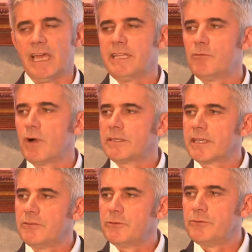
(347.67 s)
Anyone
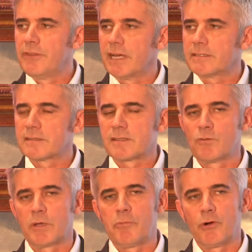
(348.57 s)
can do that. So
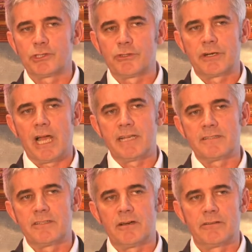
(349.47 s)
what Porsche
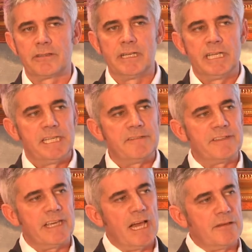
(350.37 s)
has done is
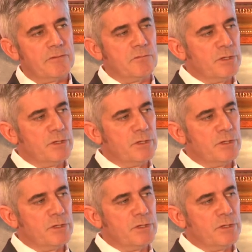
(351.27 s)
they have,